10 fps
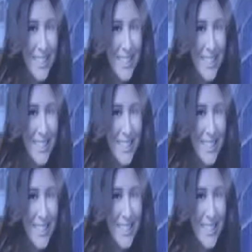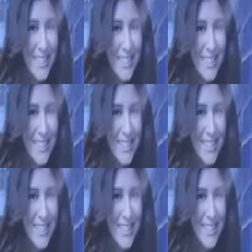
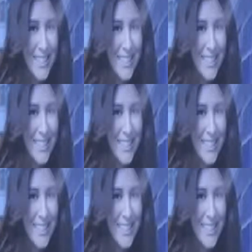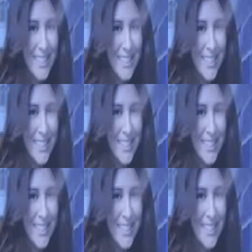
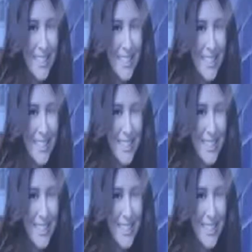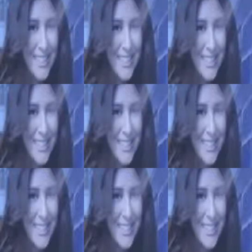
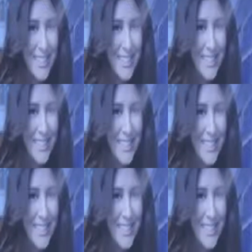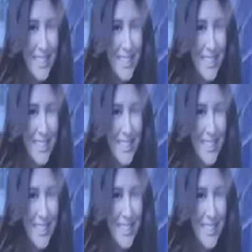
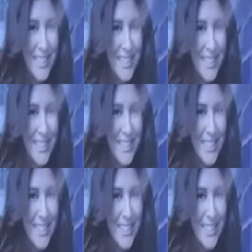(not speaking)